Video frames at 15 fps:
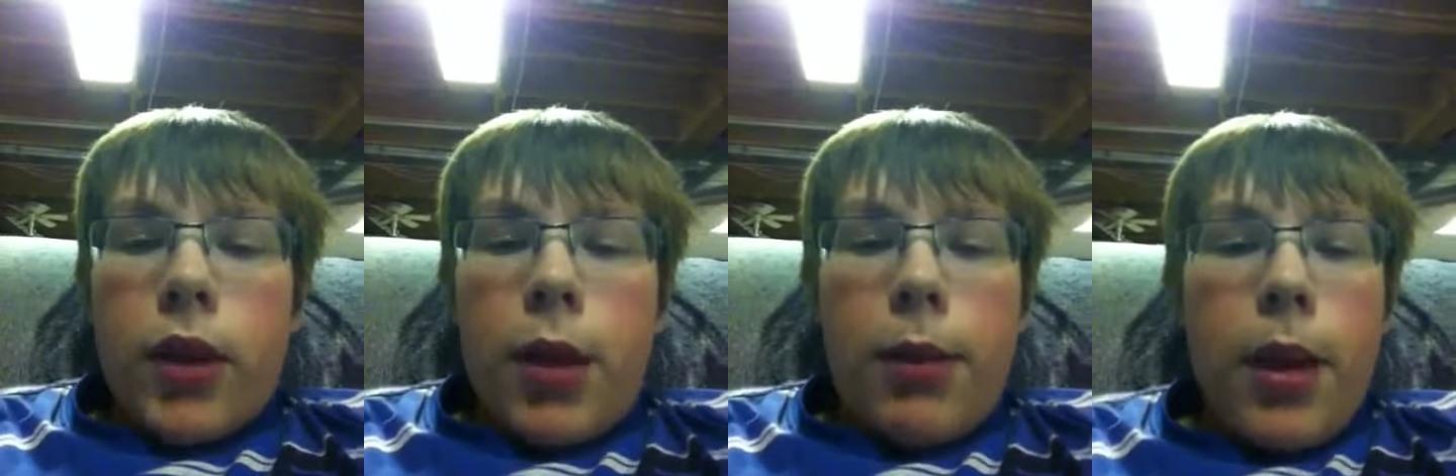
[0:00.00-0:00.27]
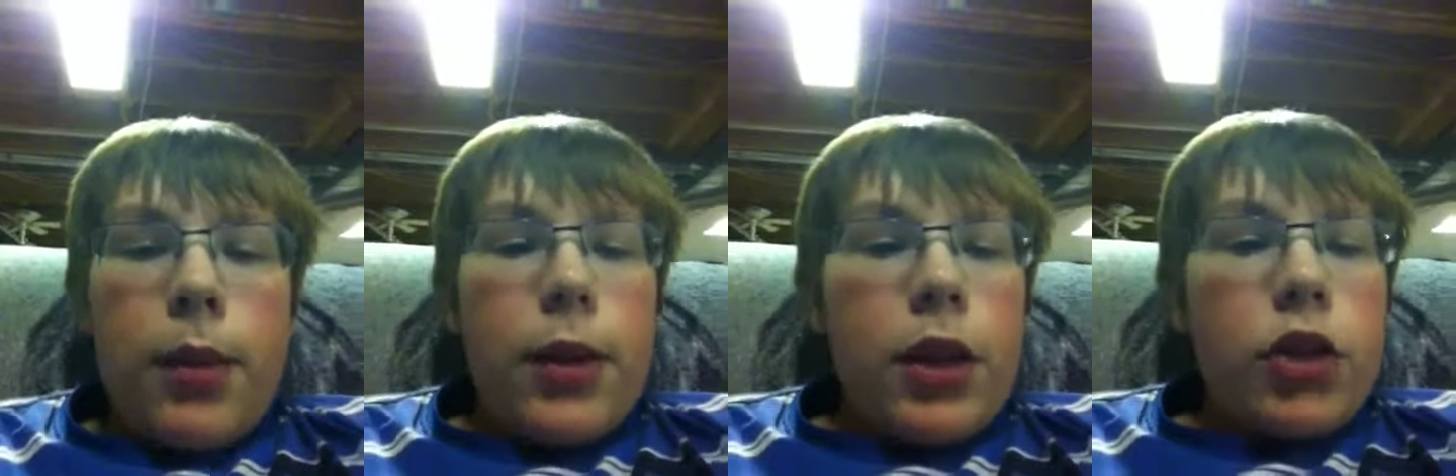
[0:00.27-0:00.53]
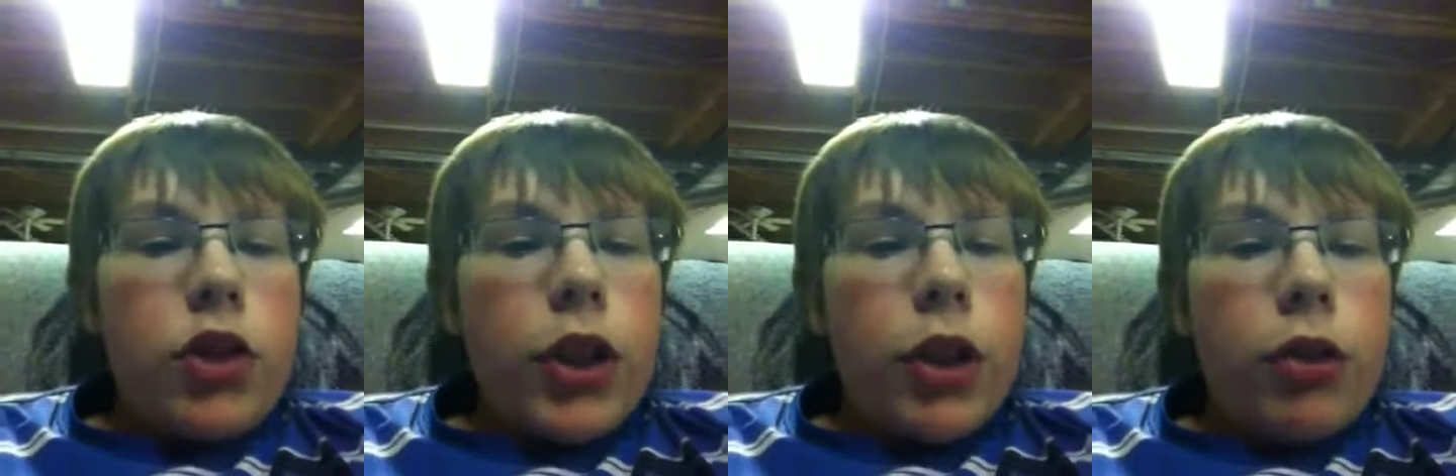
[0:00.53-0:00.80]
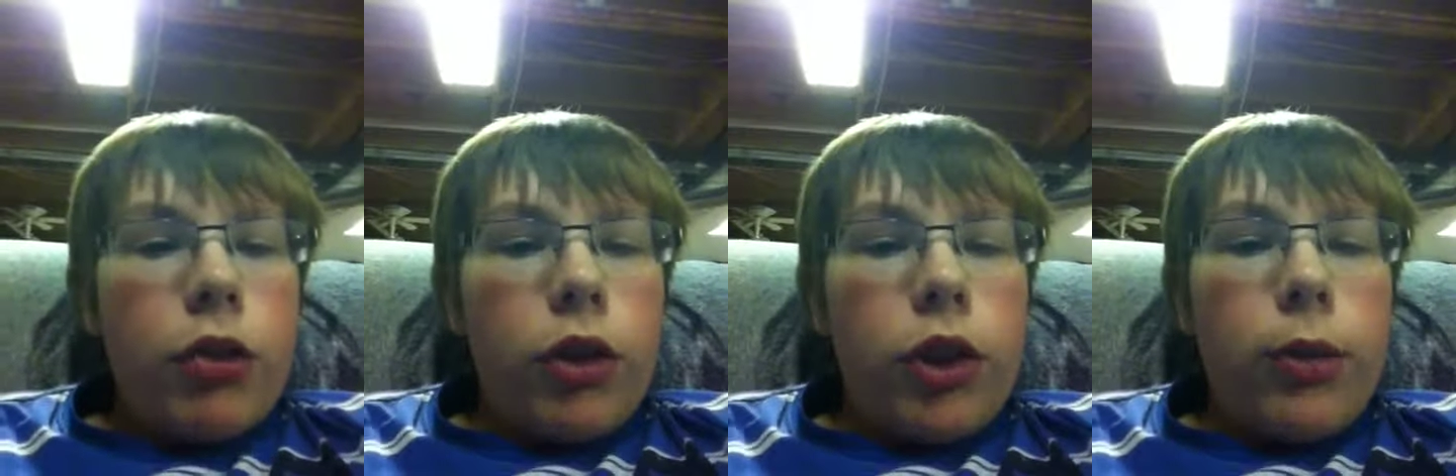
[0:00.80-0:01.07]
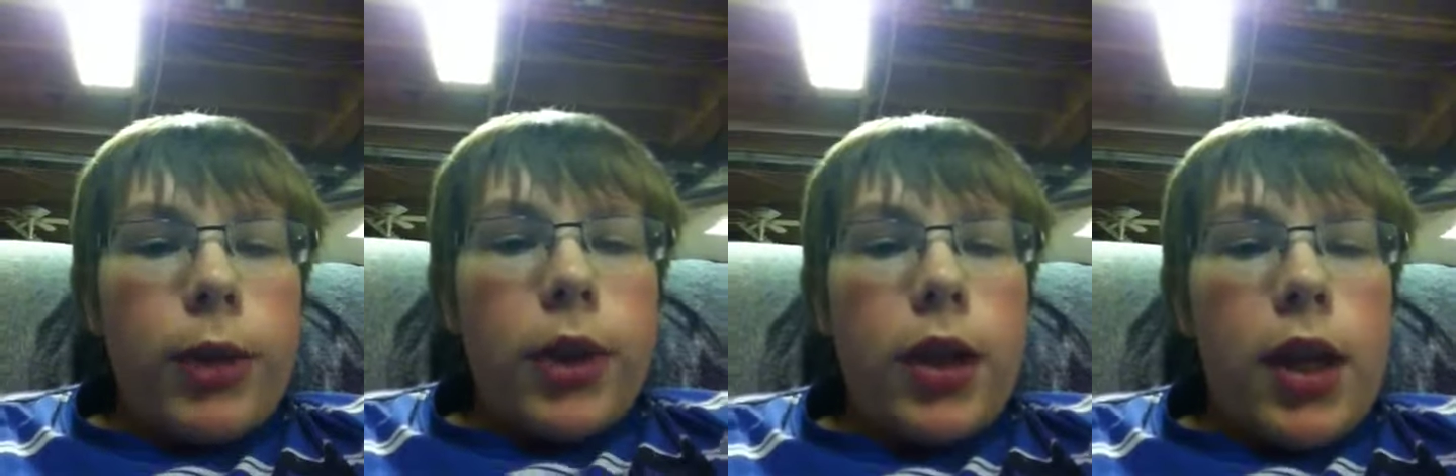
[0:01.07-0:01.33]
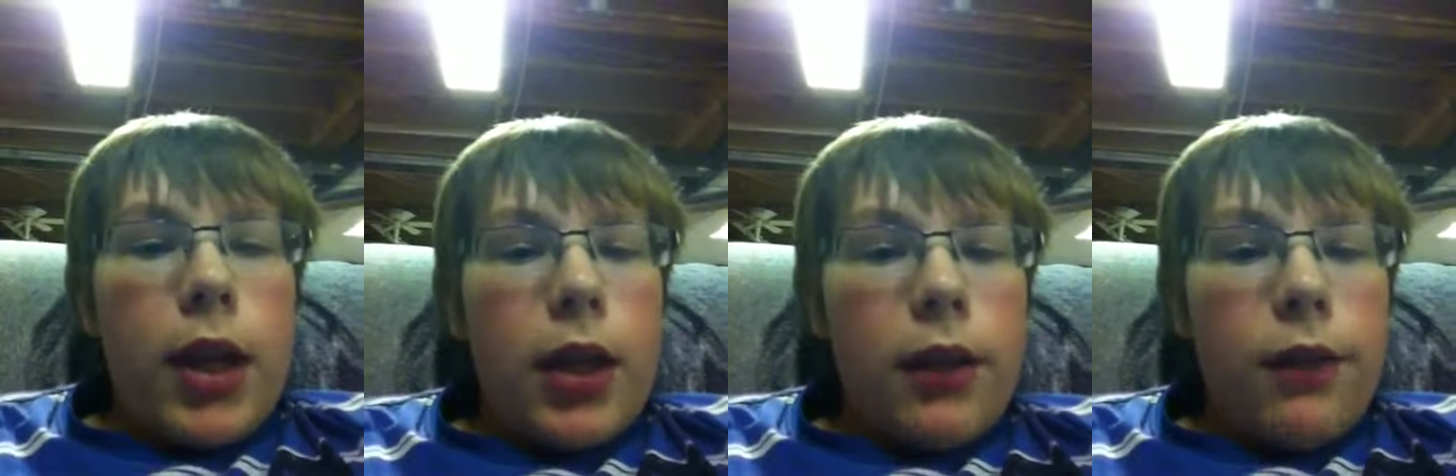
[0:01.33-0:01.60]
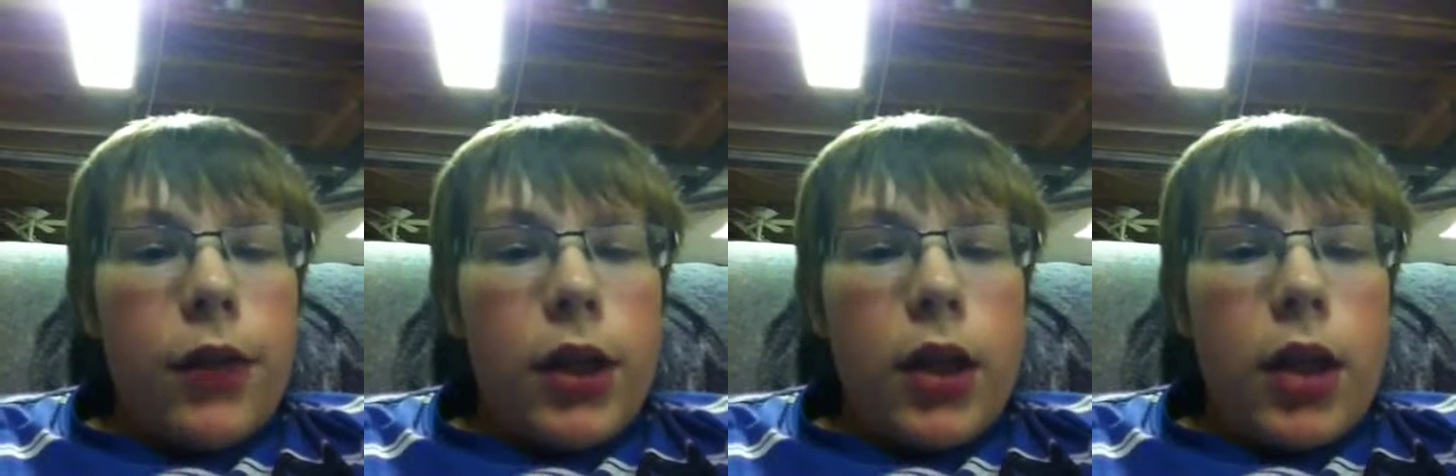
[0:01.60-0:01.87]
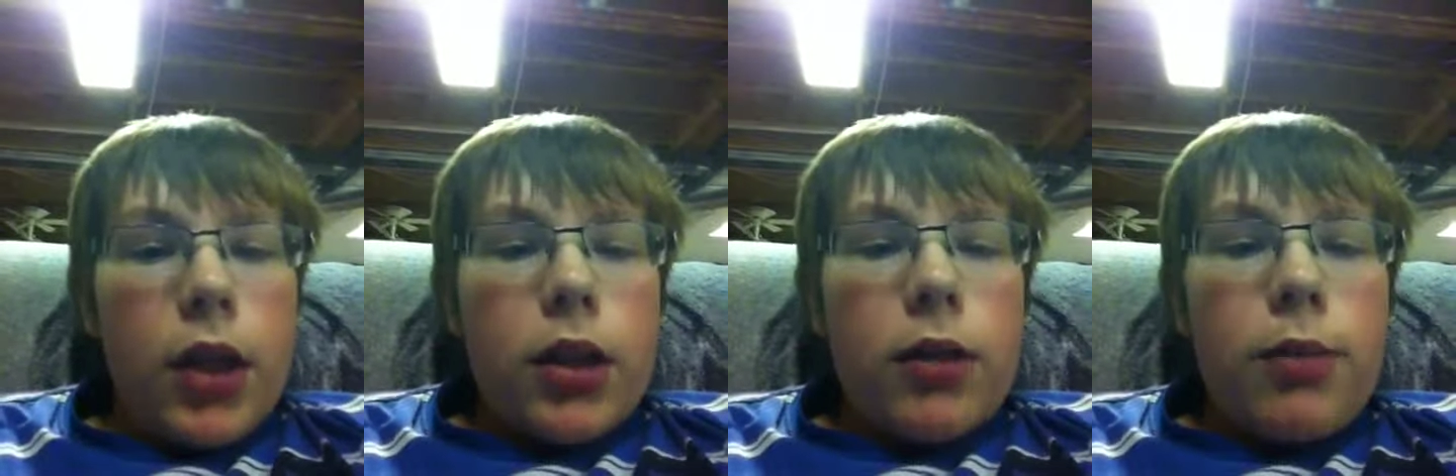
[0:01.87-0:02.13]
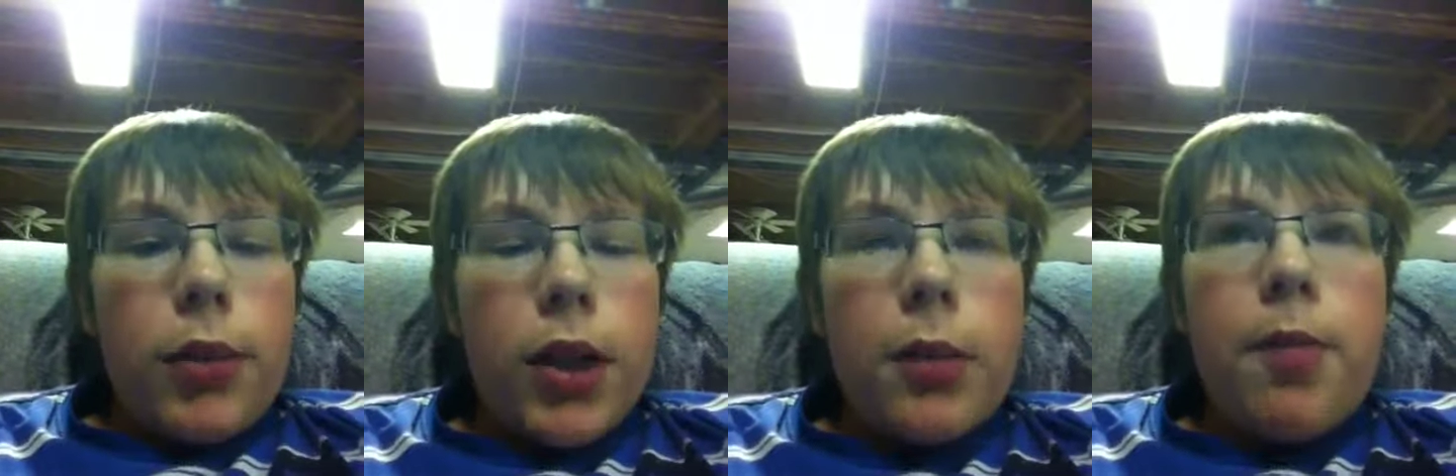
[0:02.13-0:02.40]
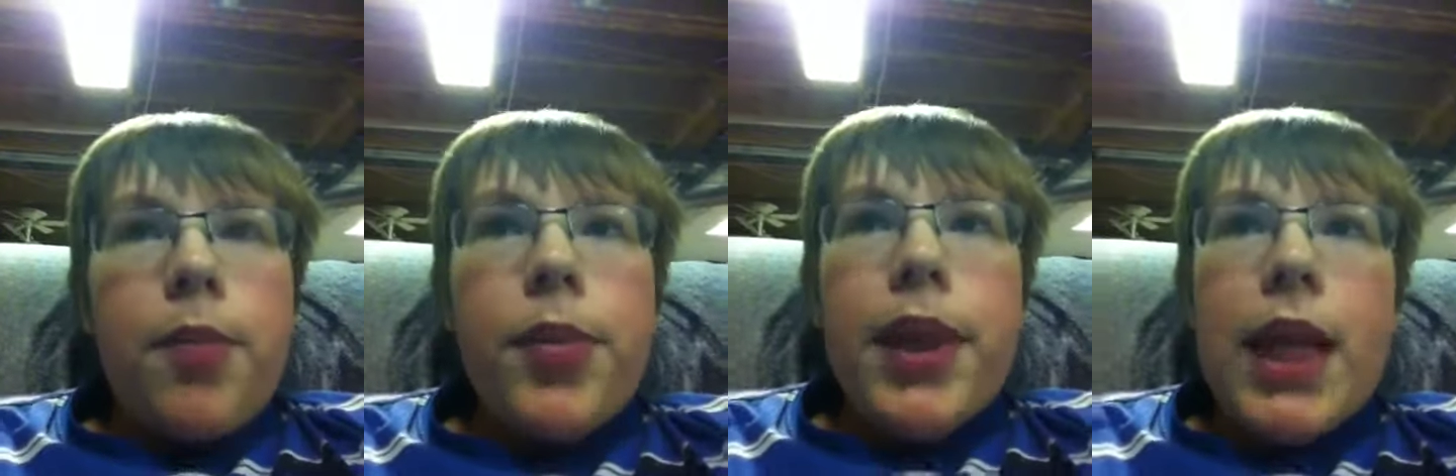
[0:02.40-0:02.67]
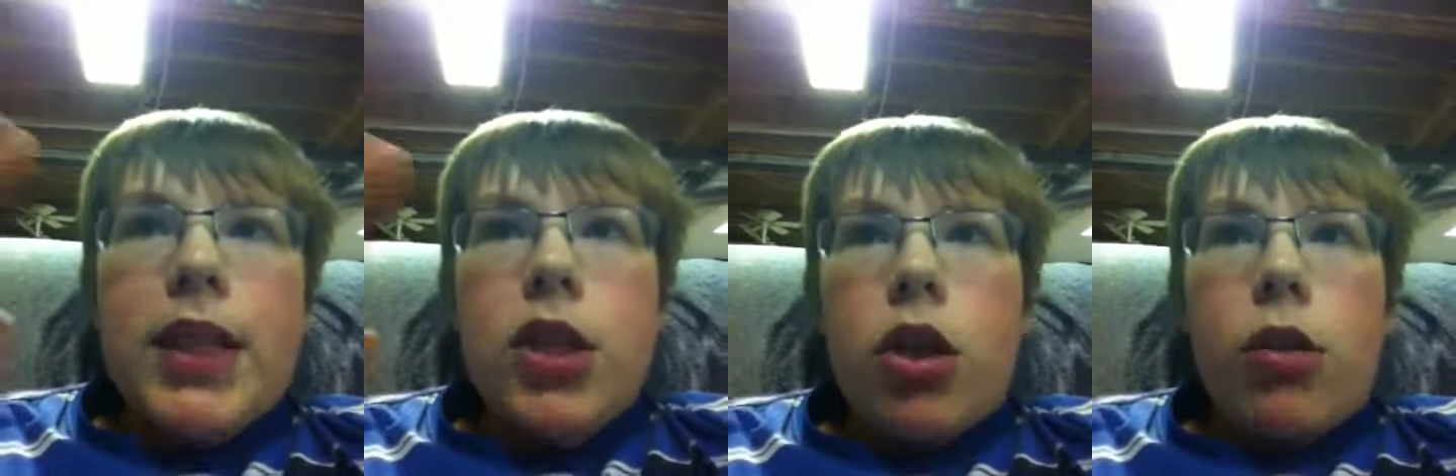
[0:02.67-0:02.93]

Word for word: and maybe the trigger a little bit, and the feed neck, but that's